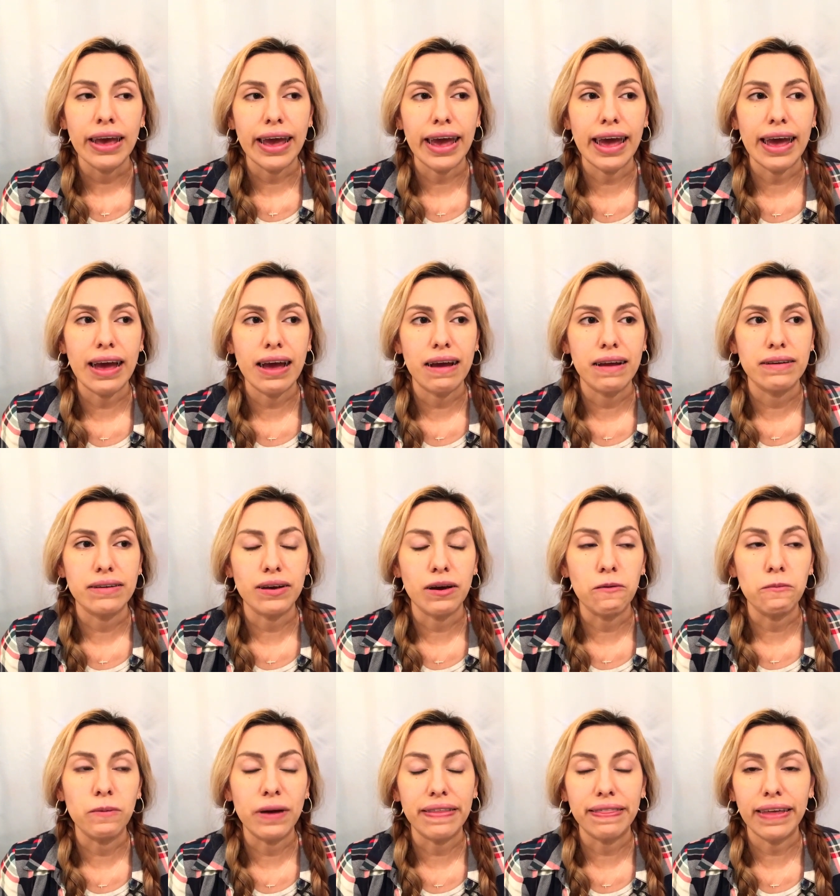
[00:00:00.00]
And
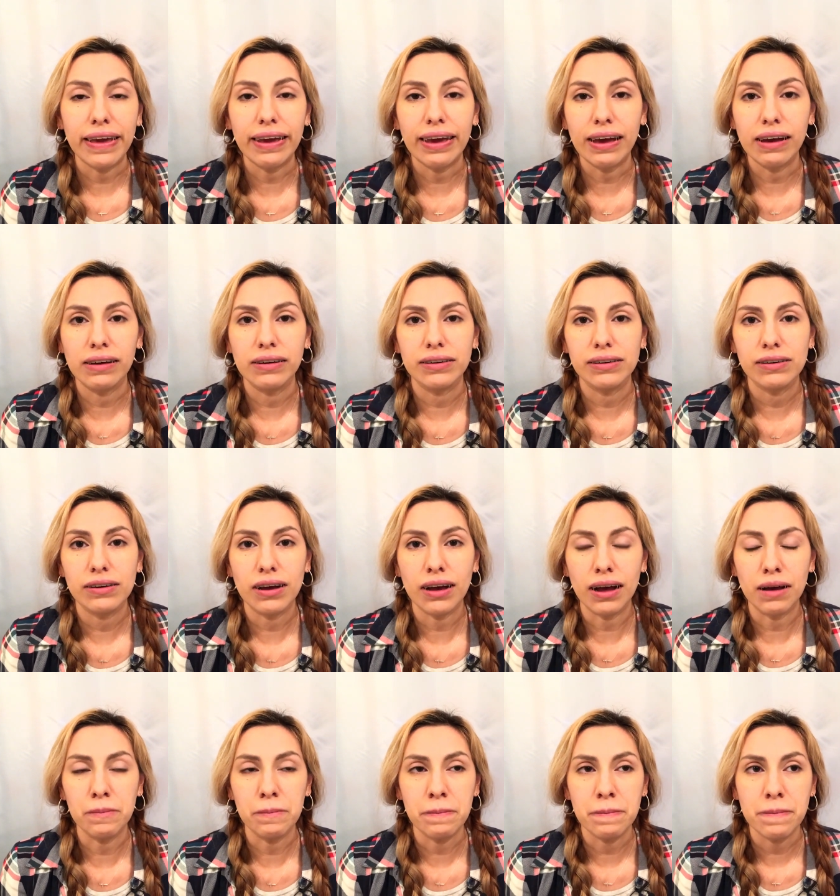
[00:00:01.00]
when they get
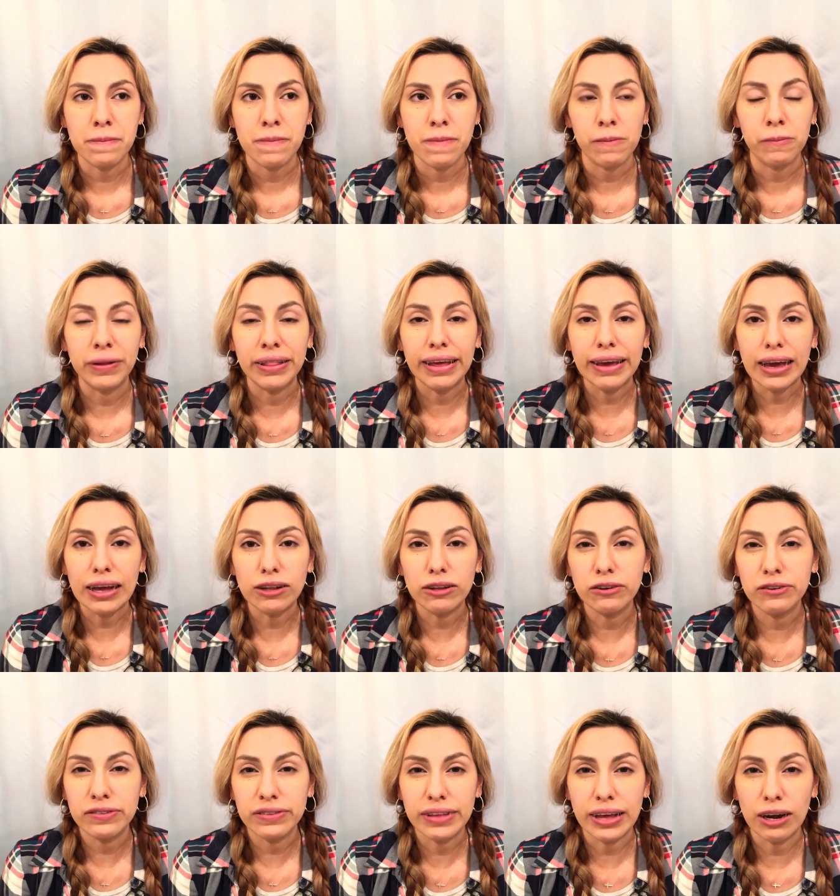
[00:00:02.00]

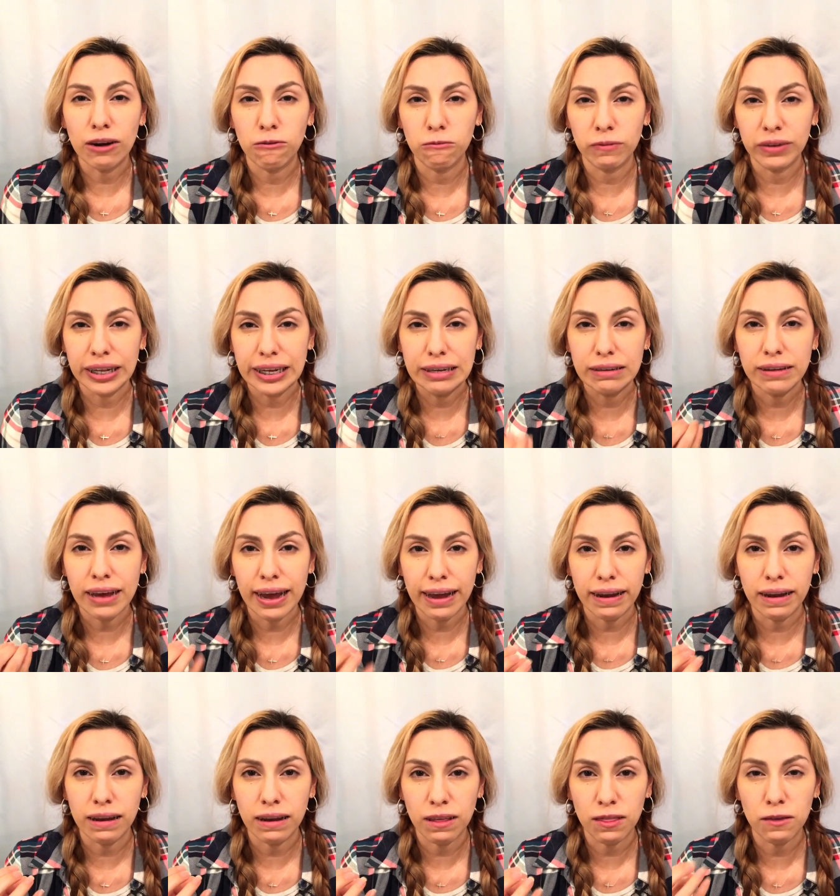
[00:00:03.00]
loose, they don't really
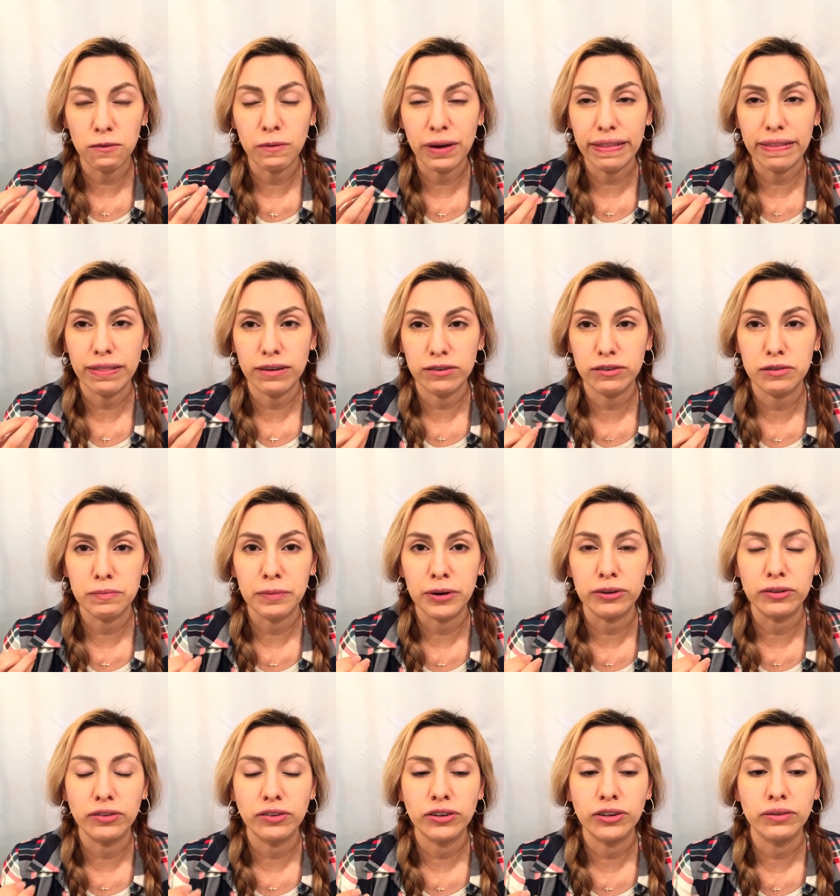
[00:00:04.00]
tighten the way that they're
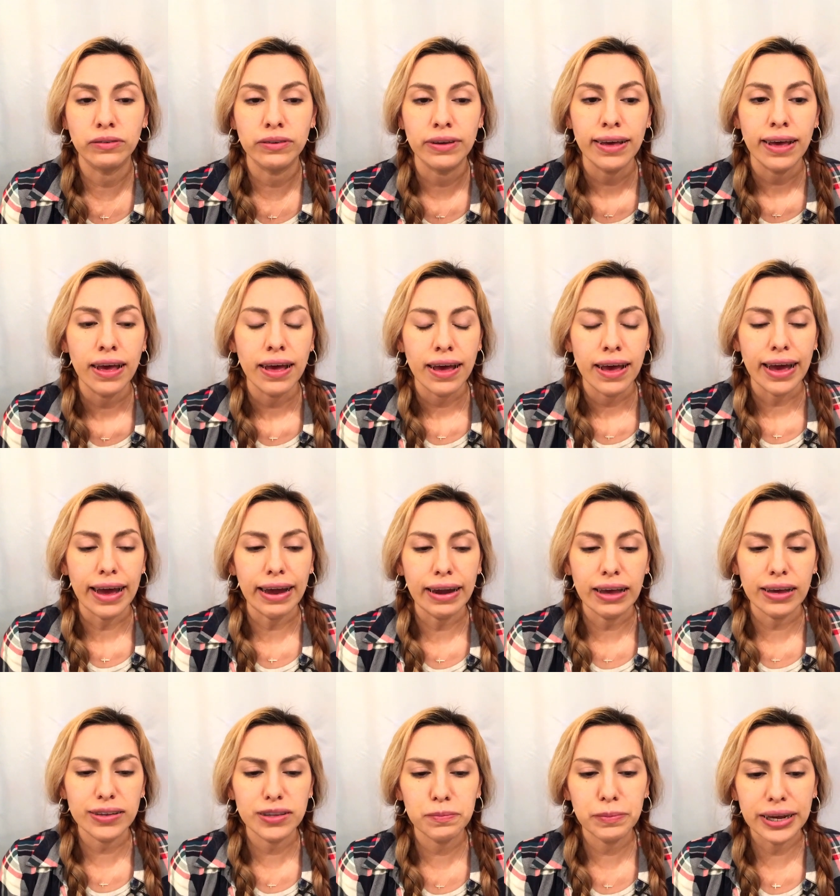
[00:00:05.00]
supposed to. And
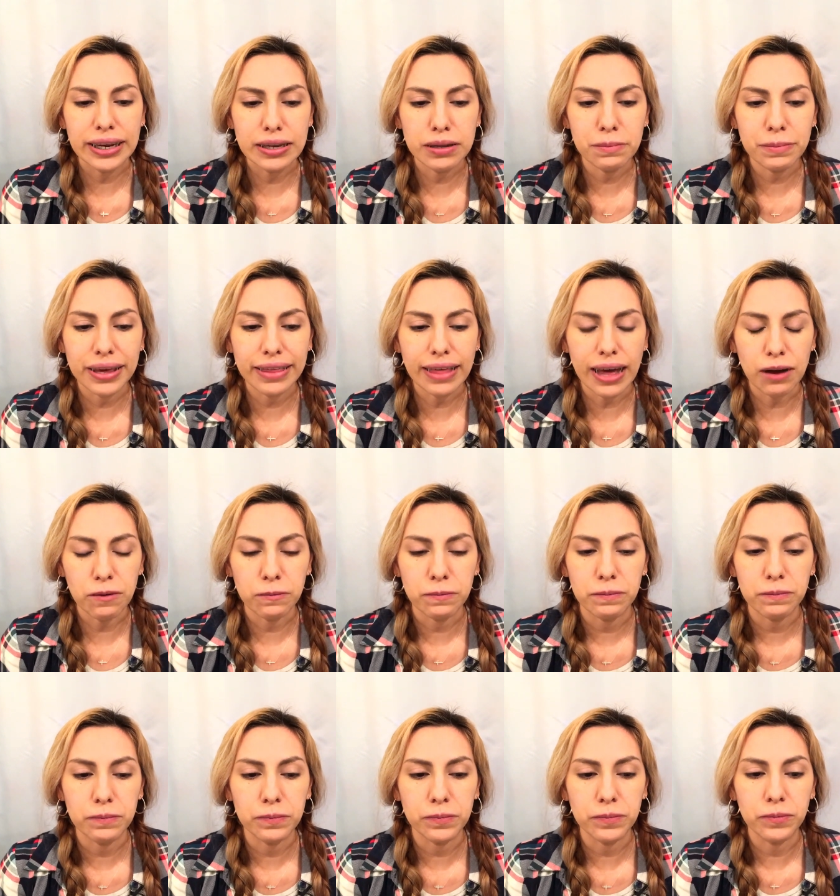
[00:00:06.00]
he explained to me that
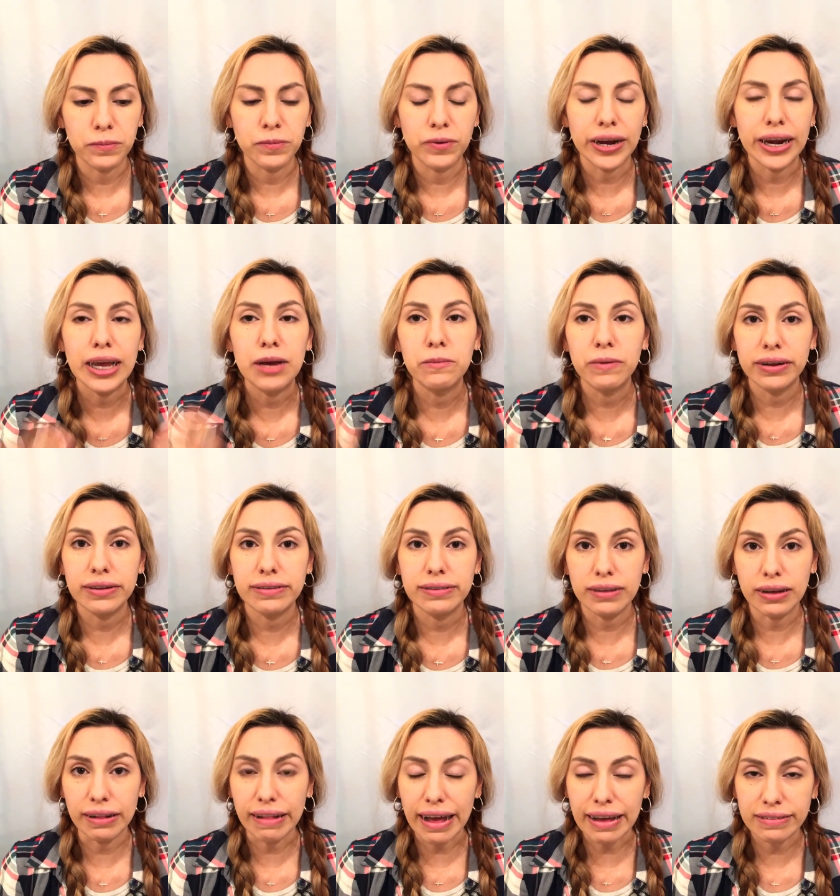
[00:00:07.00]
what he wants
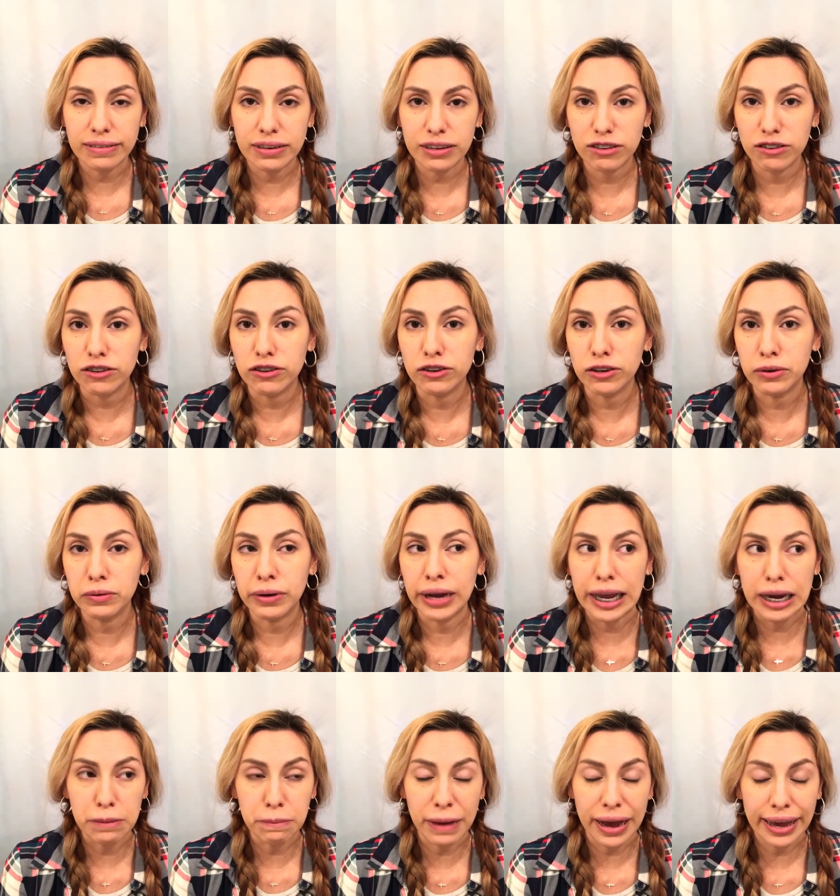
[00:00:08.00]
the elastics to do
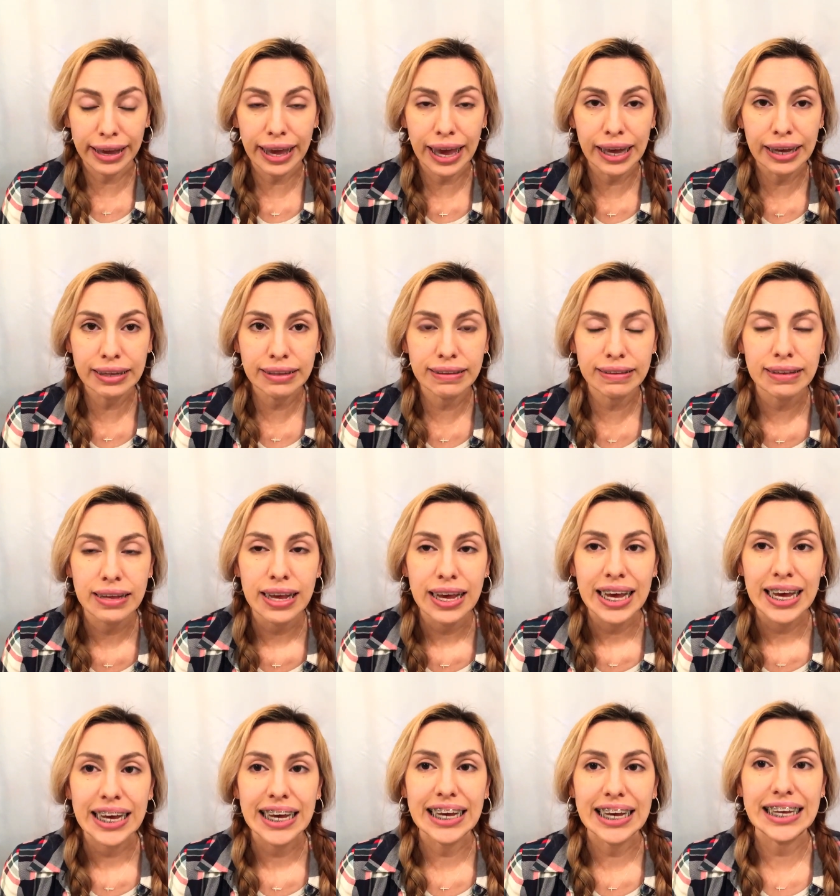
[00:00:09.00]
in my case
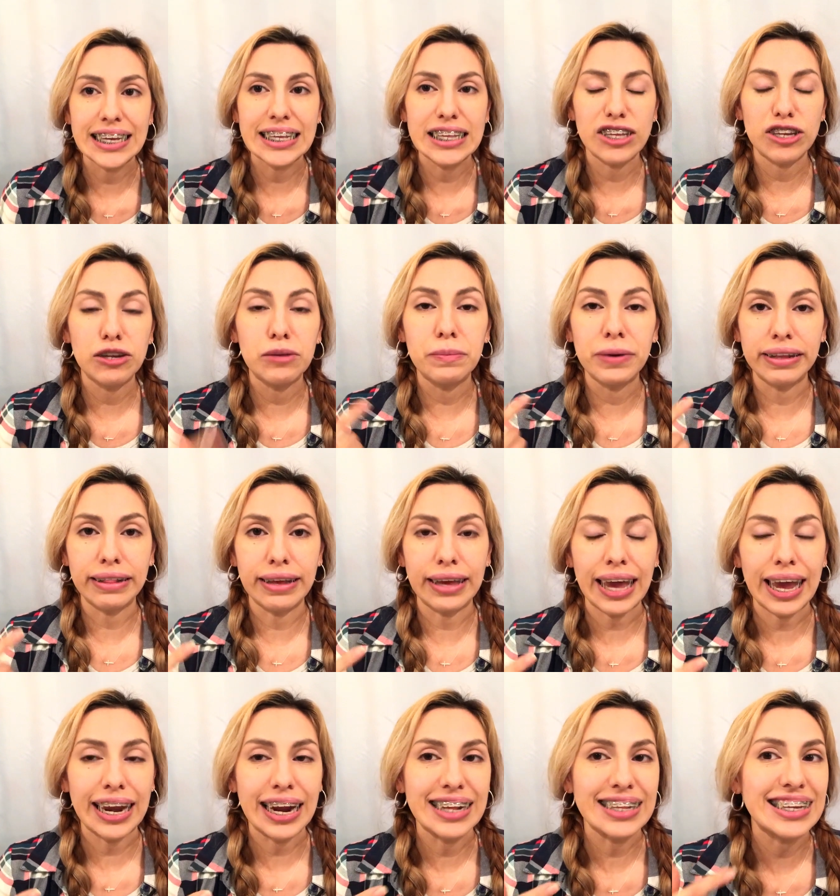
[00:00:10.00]
is to bring the
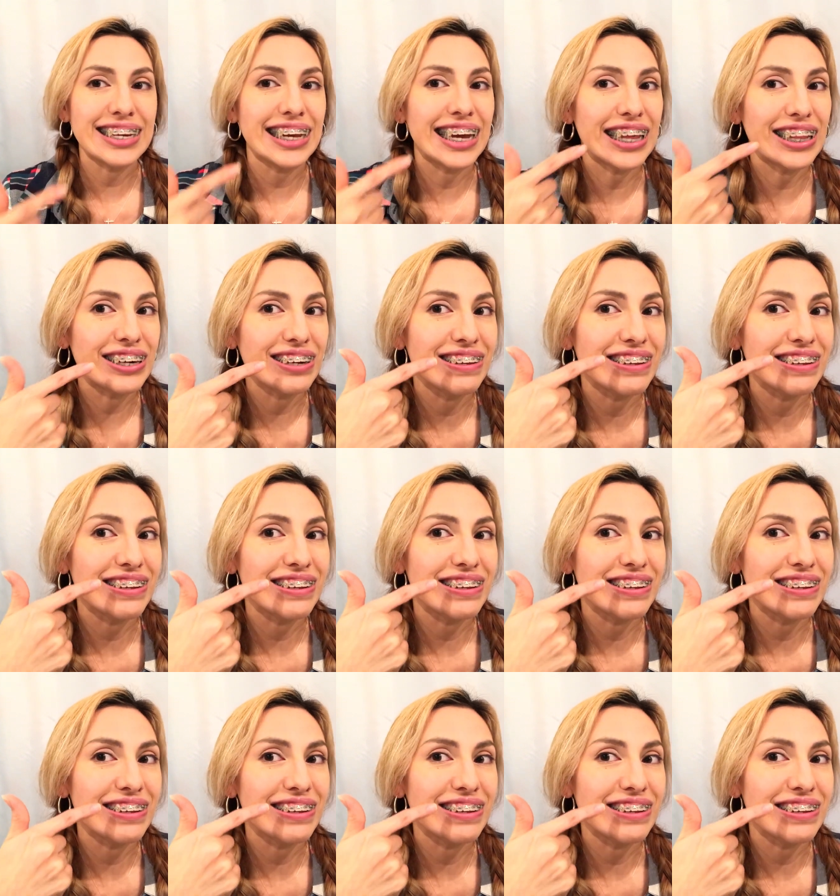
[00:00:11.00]
canines together.